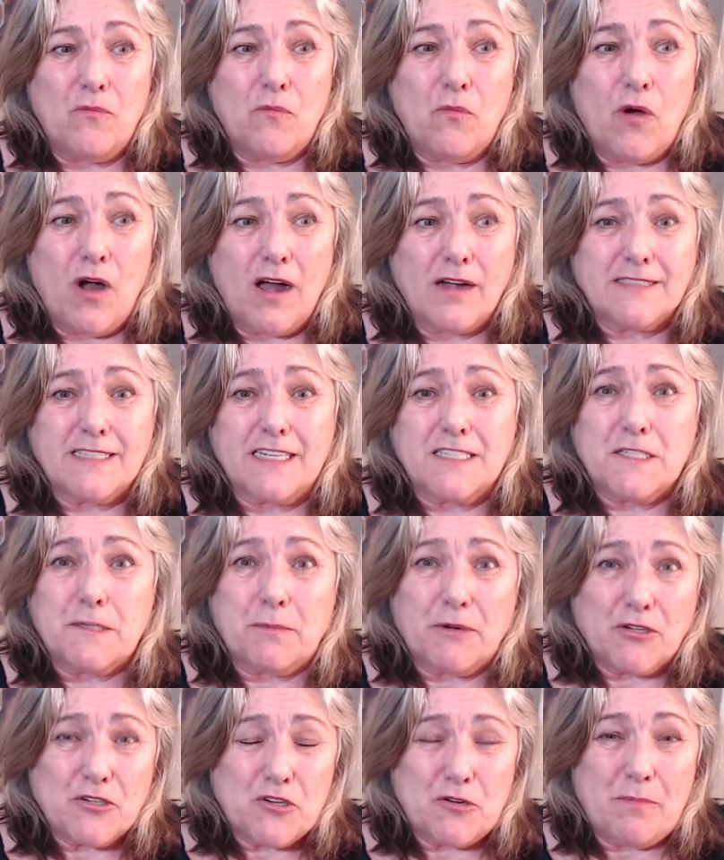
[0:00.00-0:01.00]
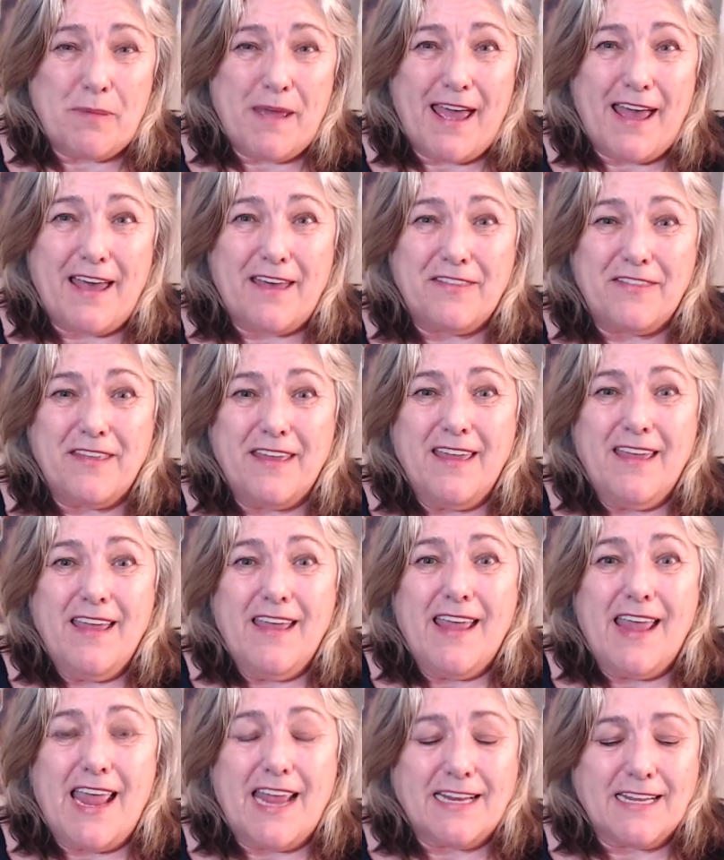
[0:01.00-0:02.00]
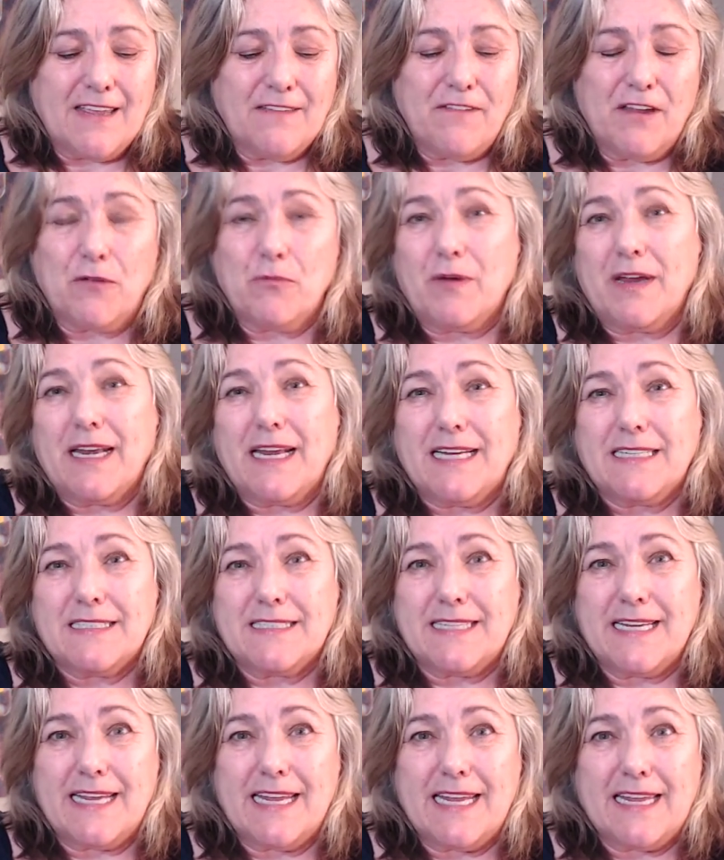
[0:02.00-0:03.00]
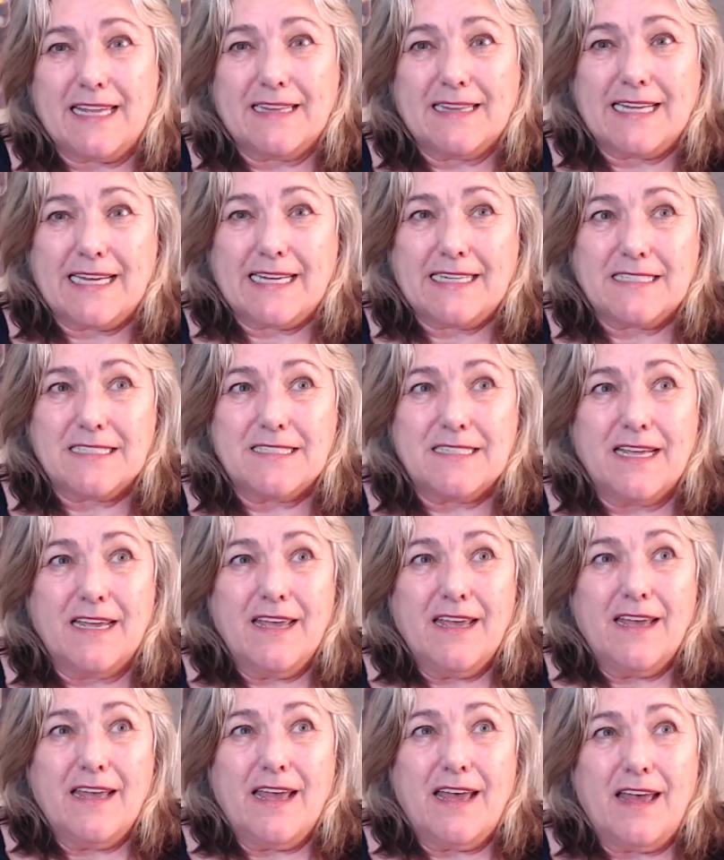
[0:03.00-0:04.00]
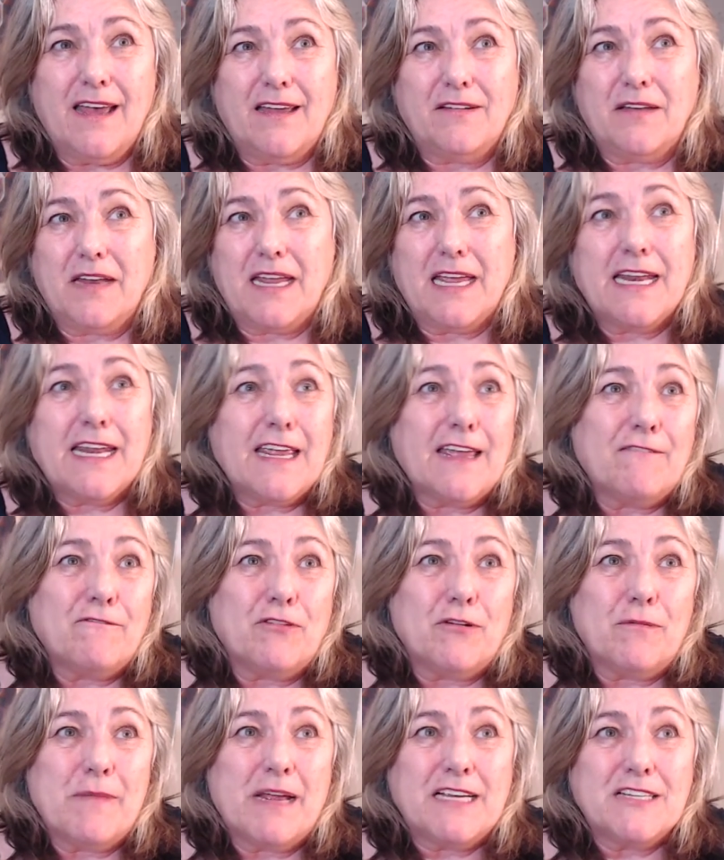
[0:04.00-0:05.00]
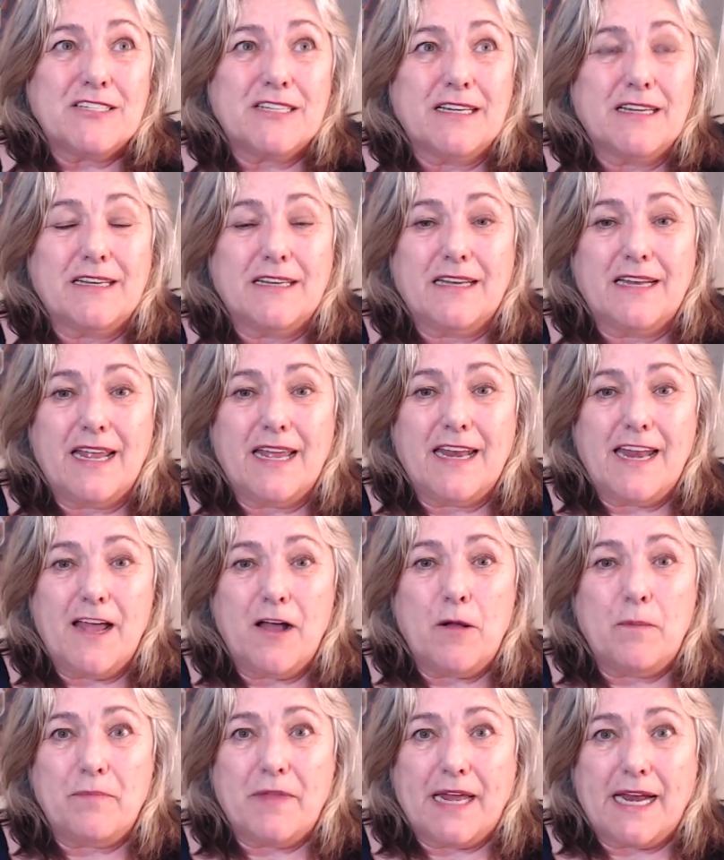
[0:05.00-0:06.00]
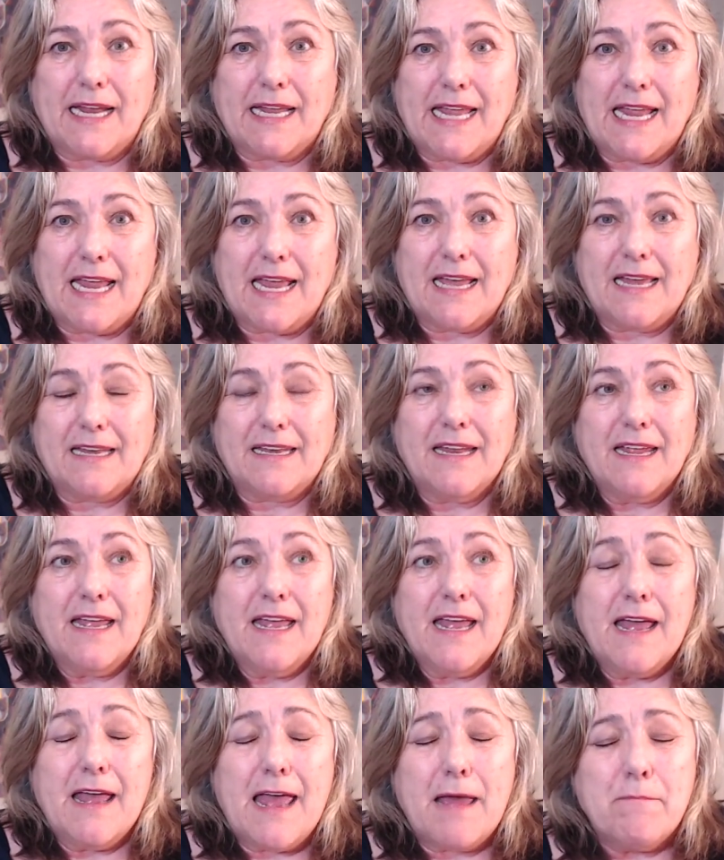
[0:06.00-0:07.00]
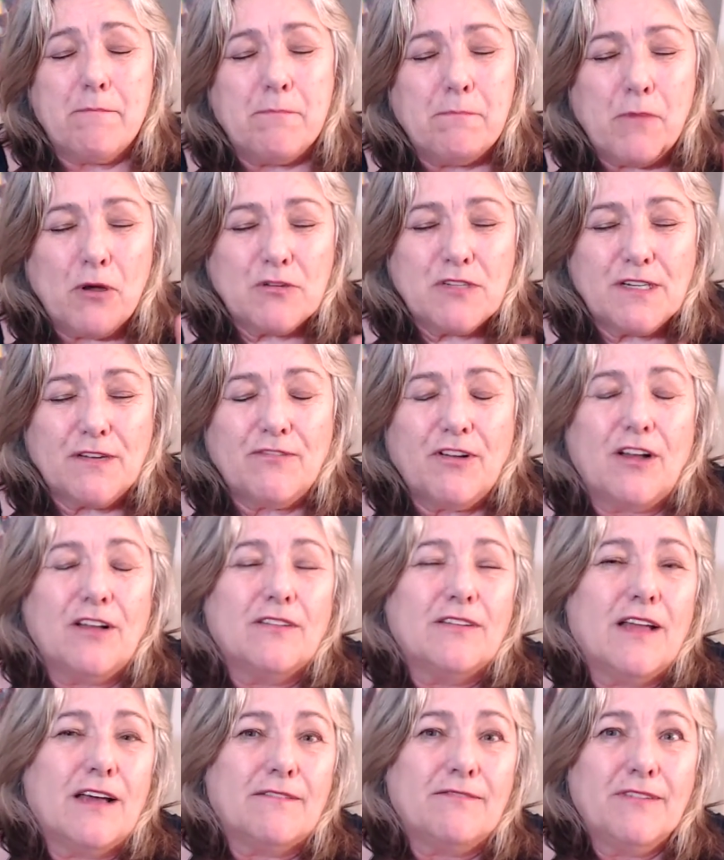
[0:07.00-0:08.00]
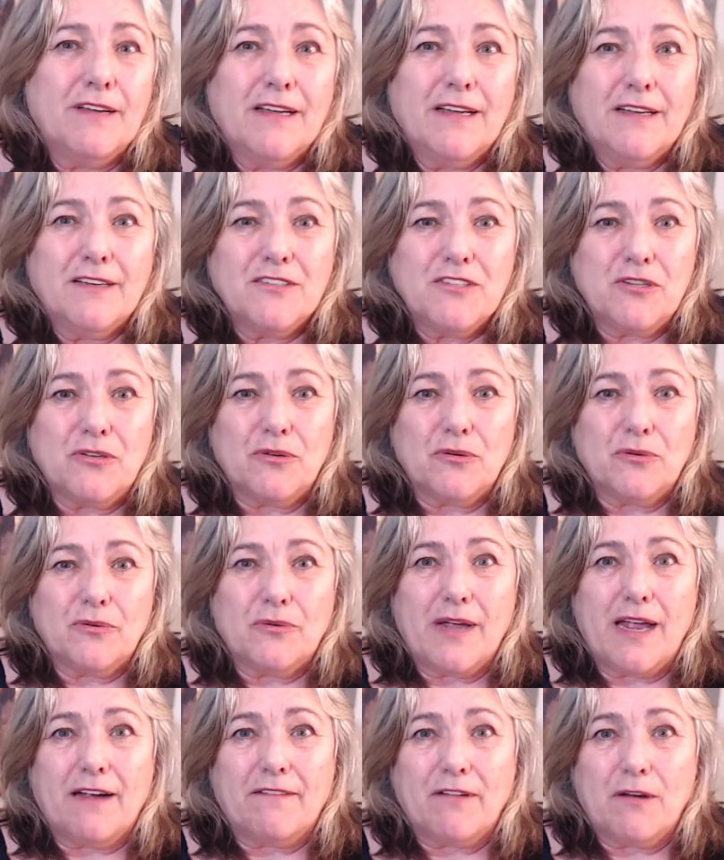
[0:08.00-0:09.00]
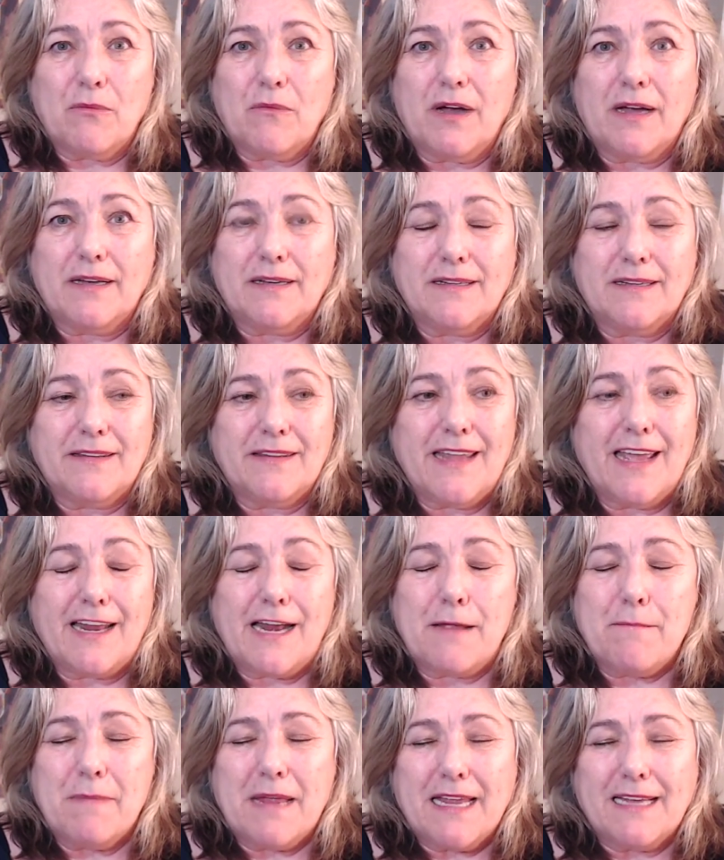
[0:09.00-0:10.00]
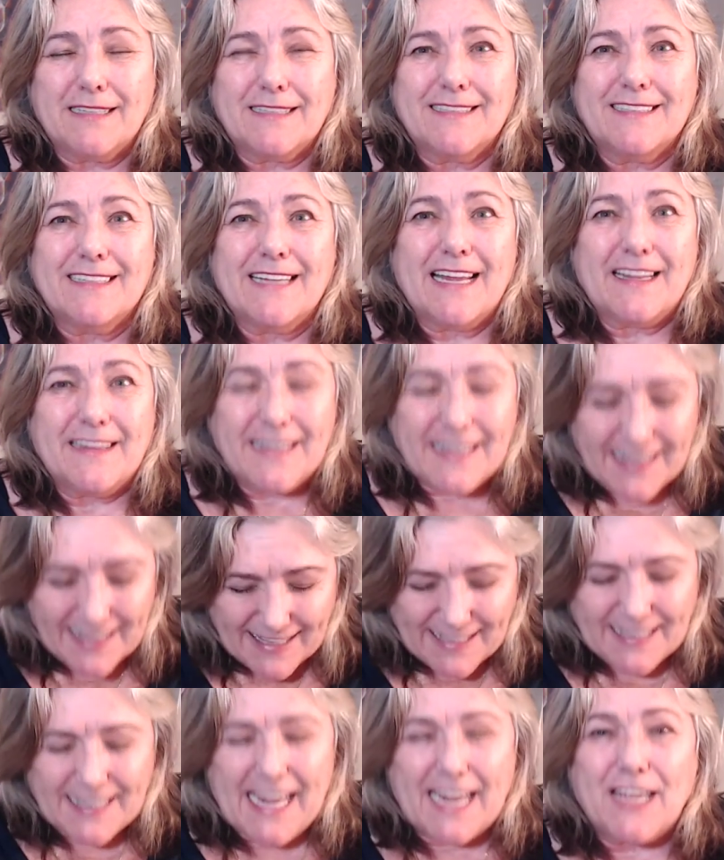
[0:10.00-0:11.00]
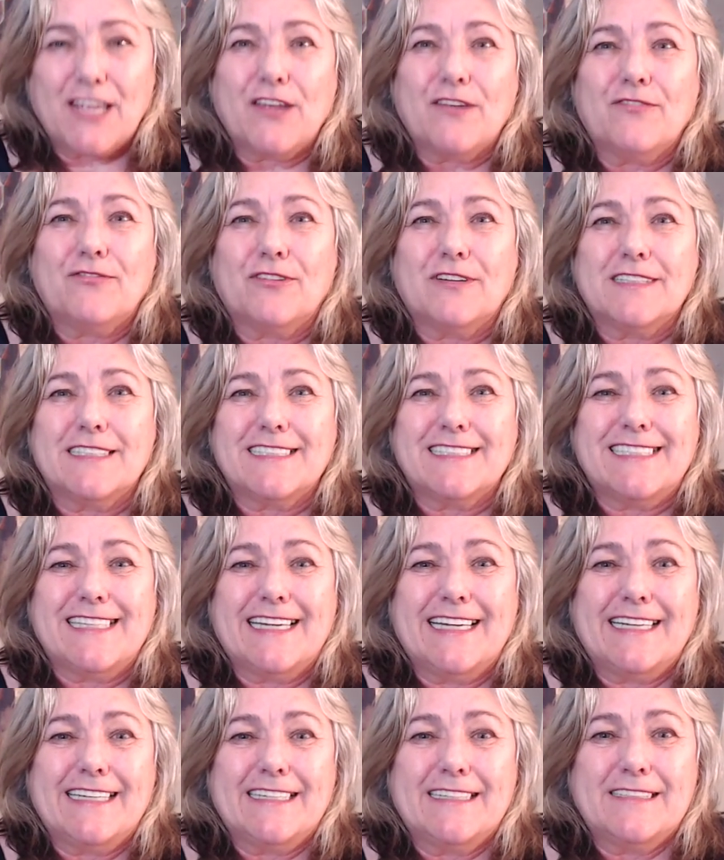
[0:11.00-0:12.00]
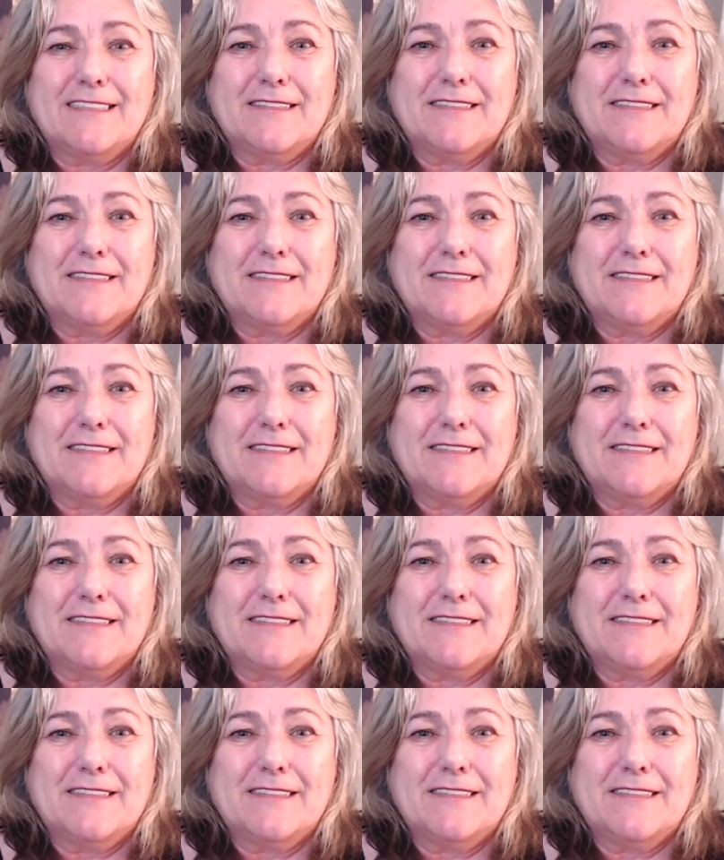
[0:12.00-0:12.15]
walked a spiritual path and giving readings to healings and any information and help that I can. And most of all, love to everyone that I meet. And thank you for listening.